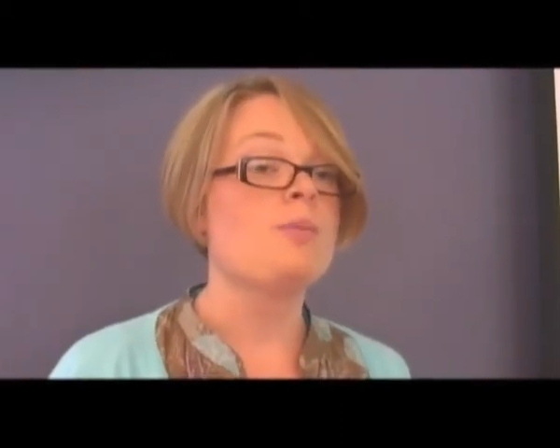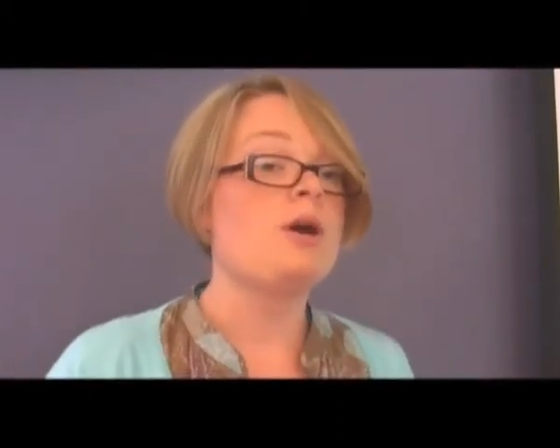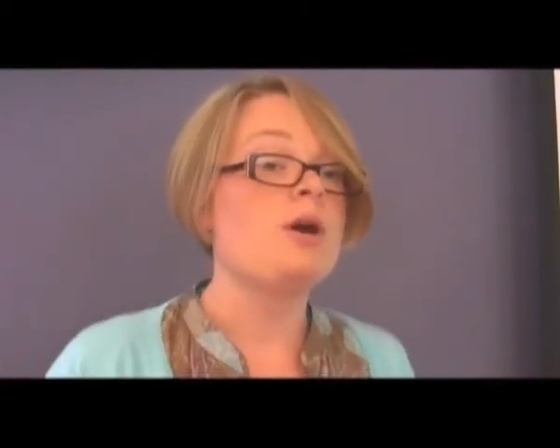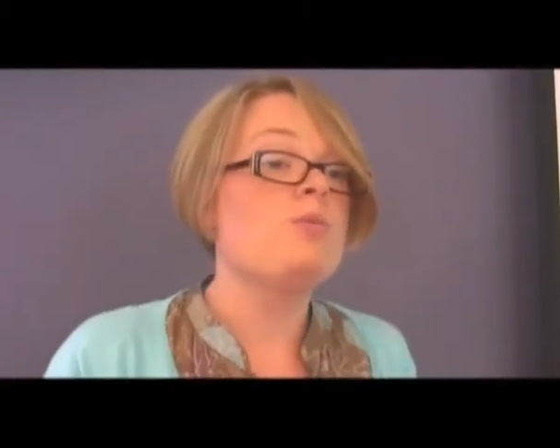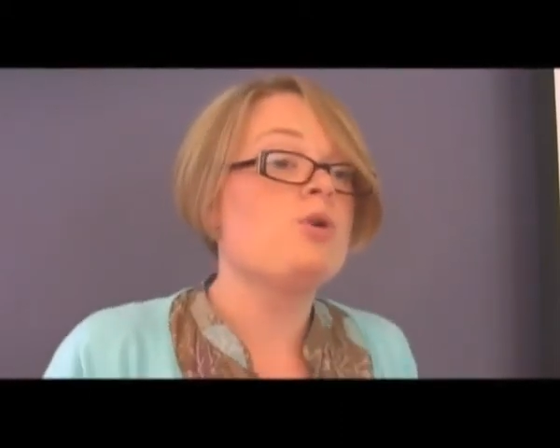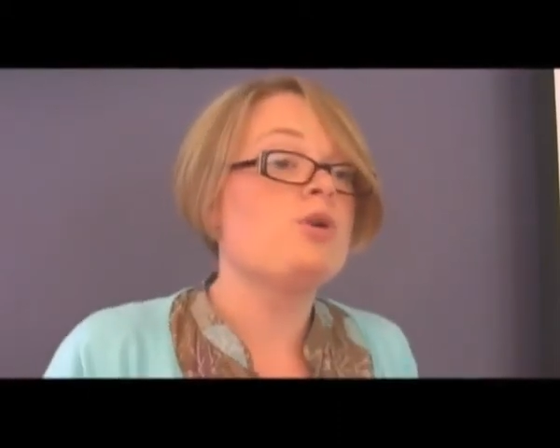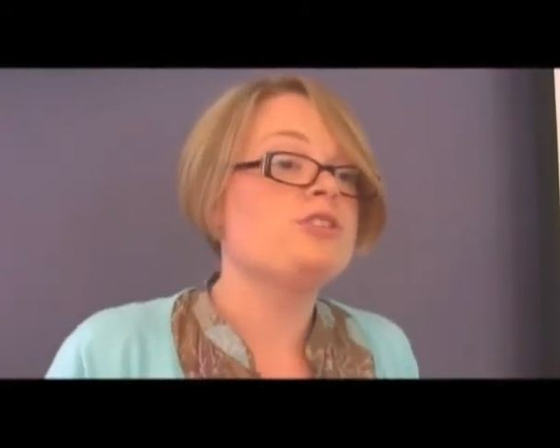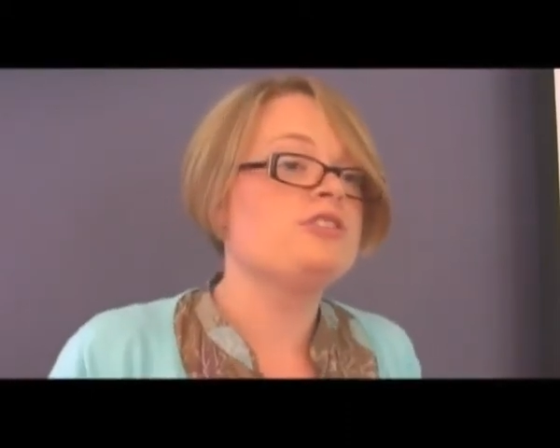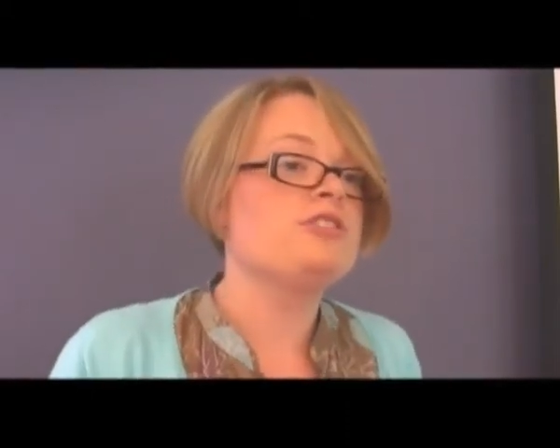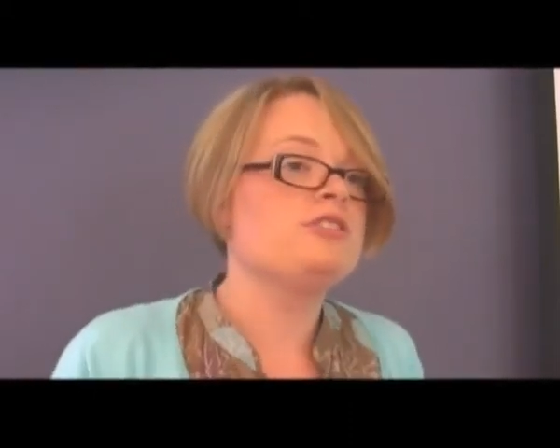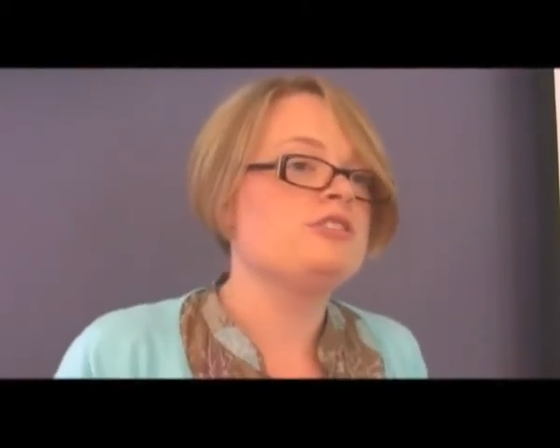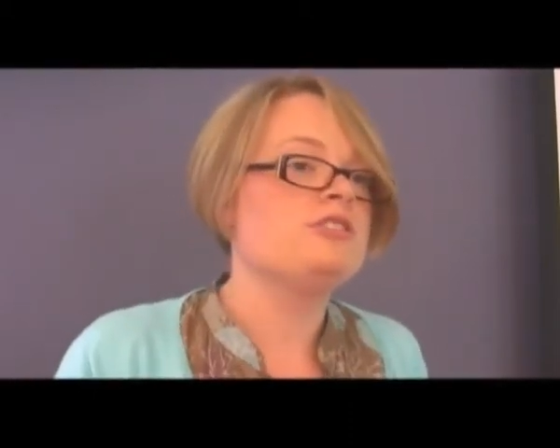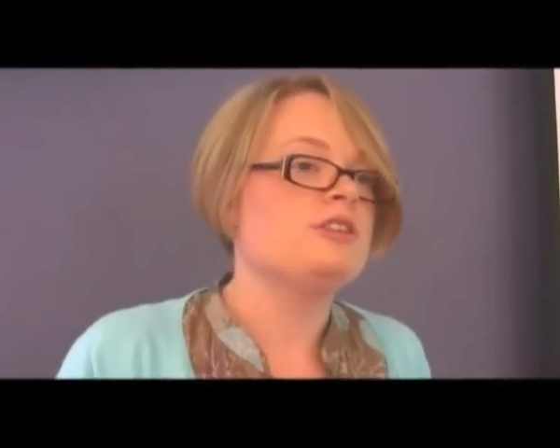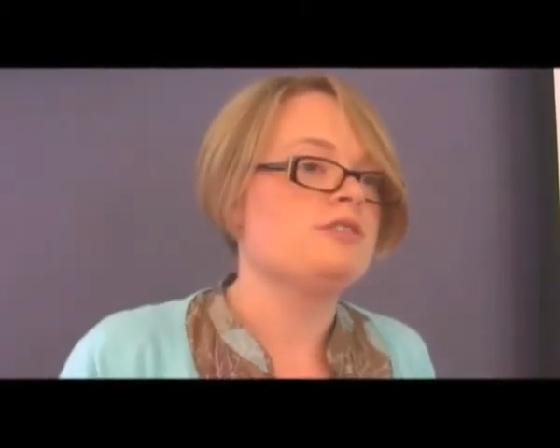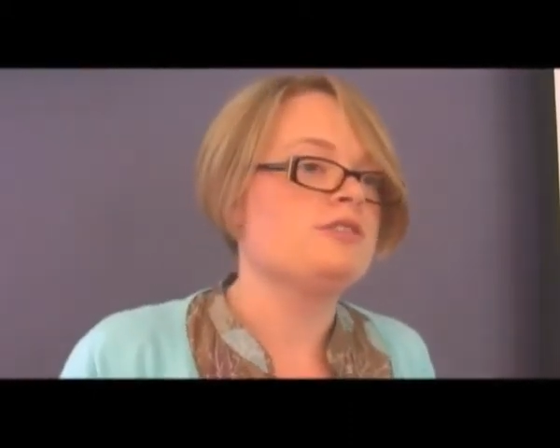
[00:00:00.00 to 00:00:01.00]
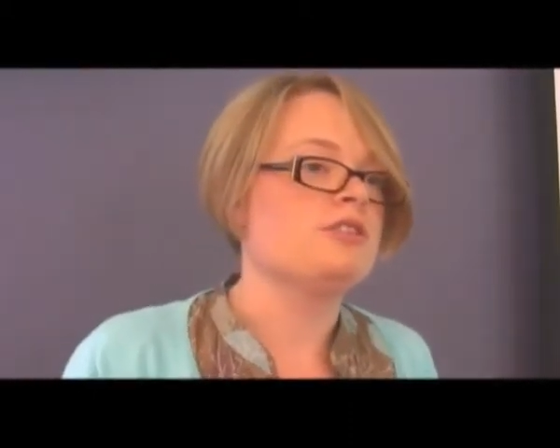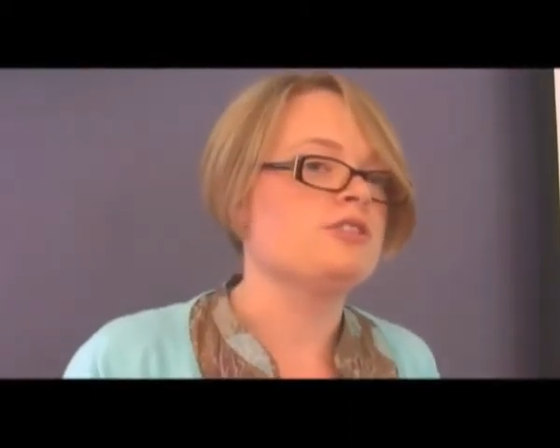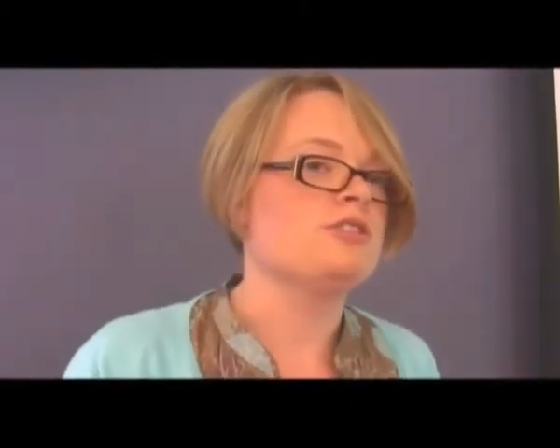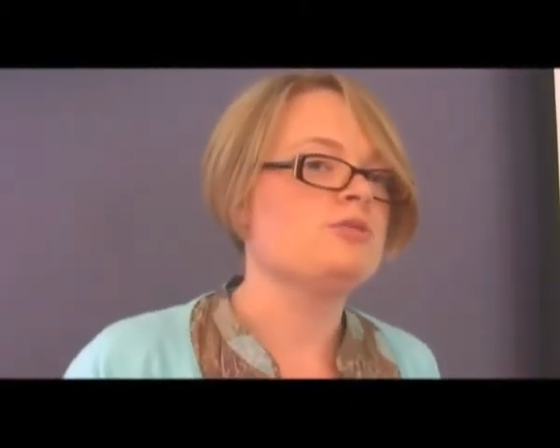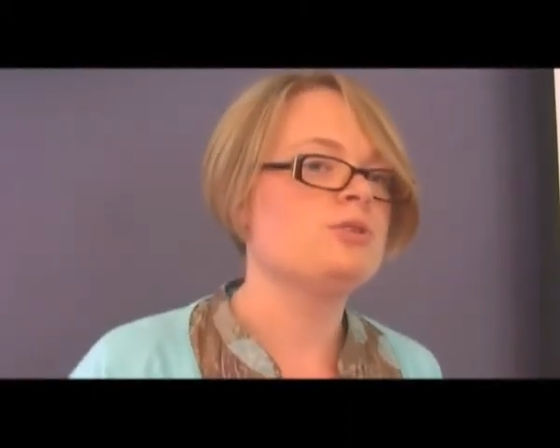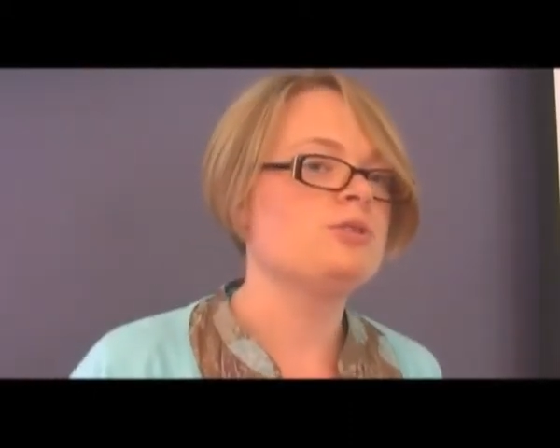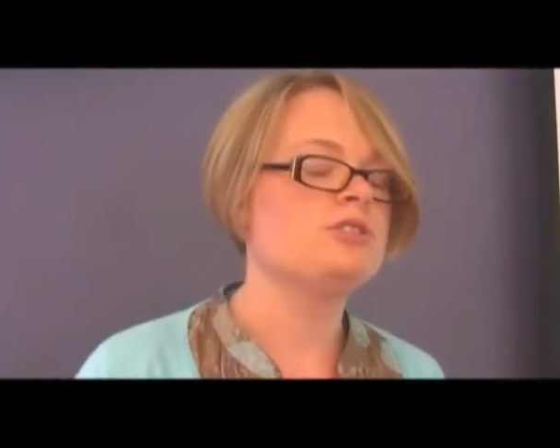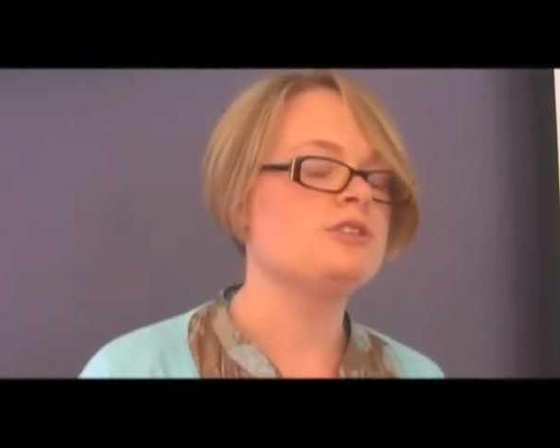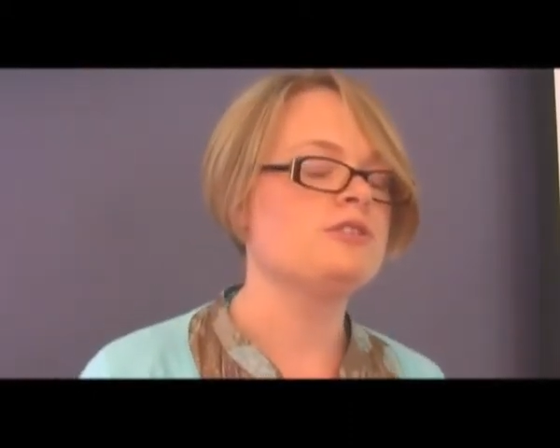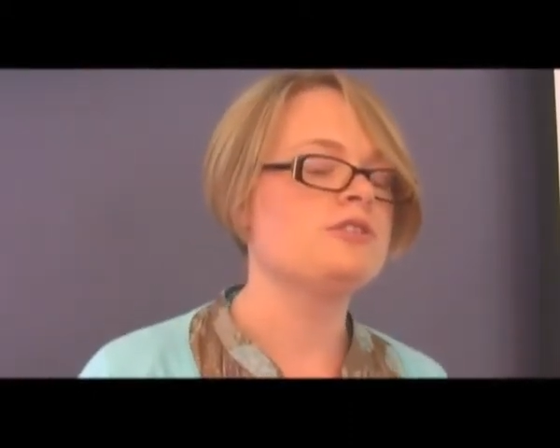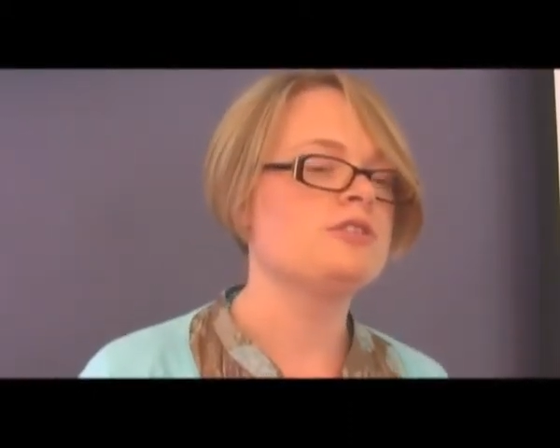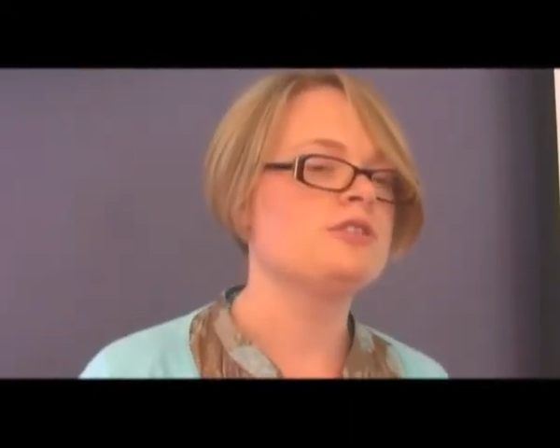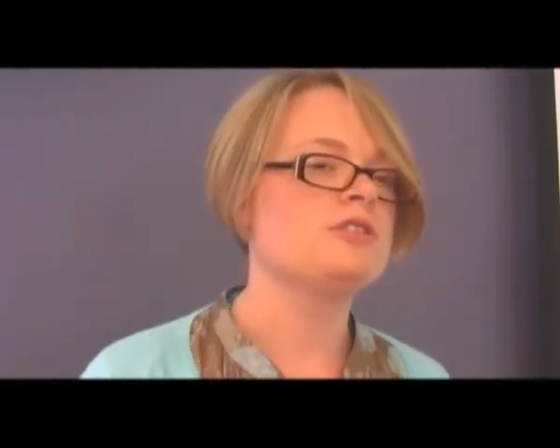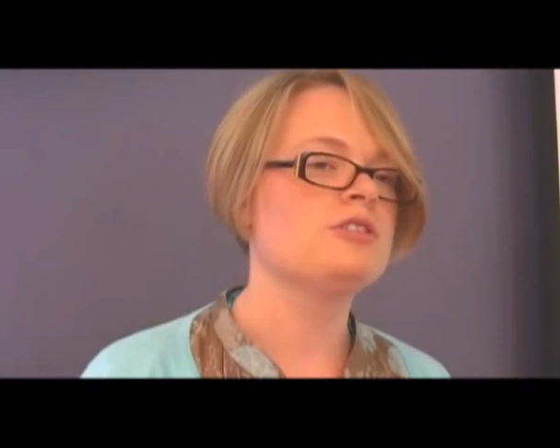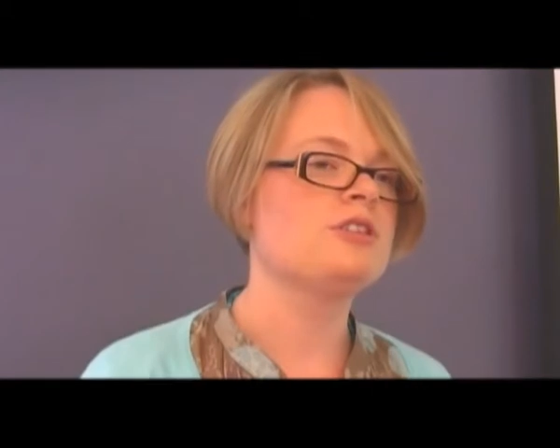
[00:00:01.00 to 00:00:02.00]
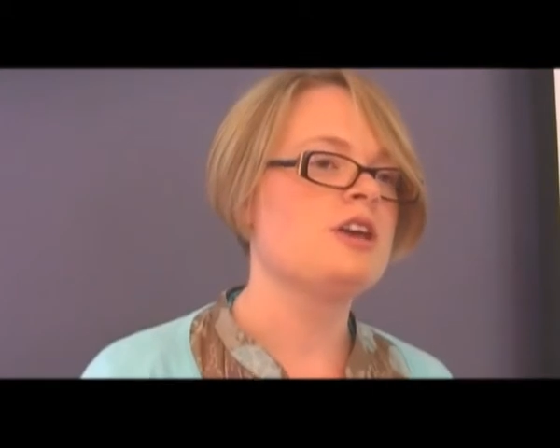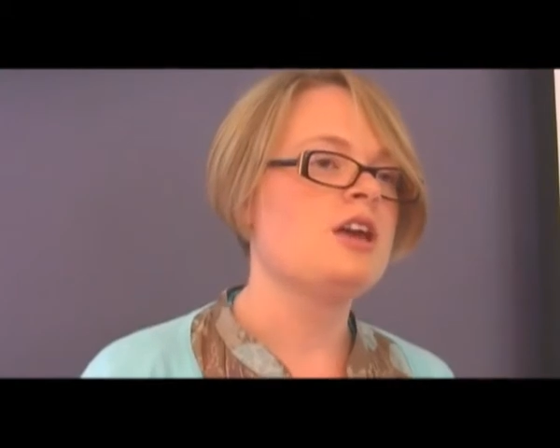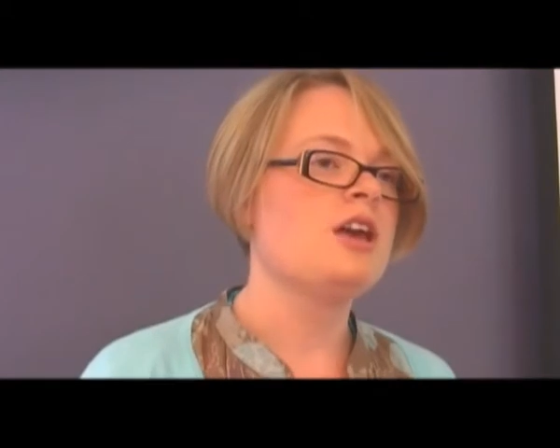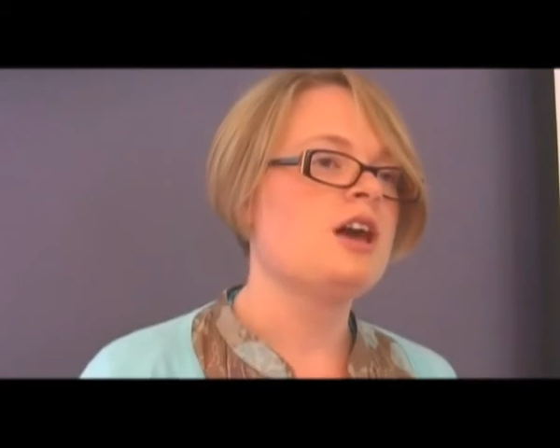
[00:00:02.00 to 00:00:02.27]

But what is the difference? What difference